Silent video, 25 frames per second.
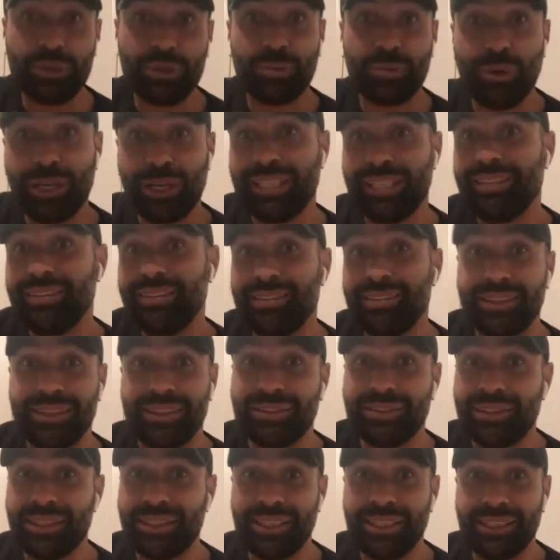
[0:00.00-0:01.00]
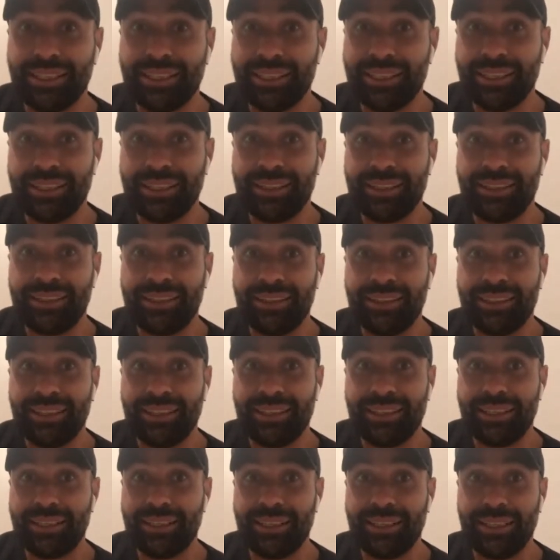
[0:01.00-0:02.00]
that was my lesson over there, and
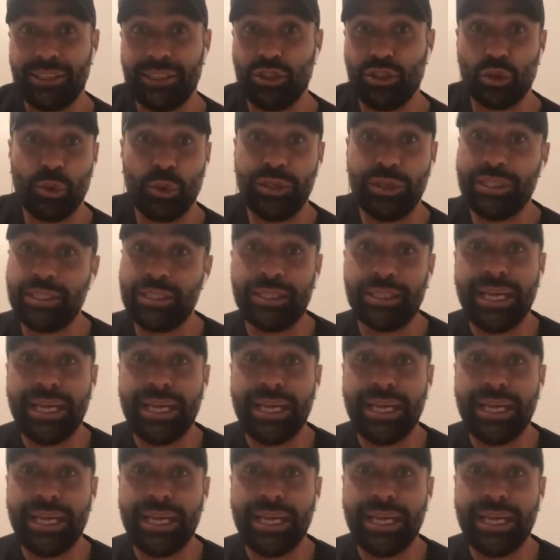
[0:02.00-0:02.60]
enjoyed it.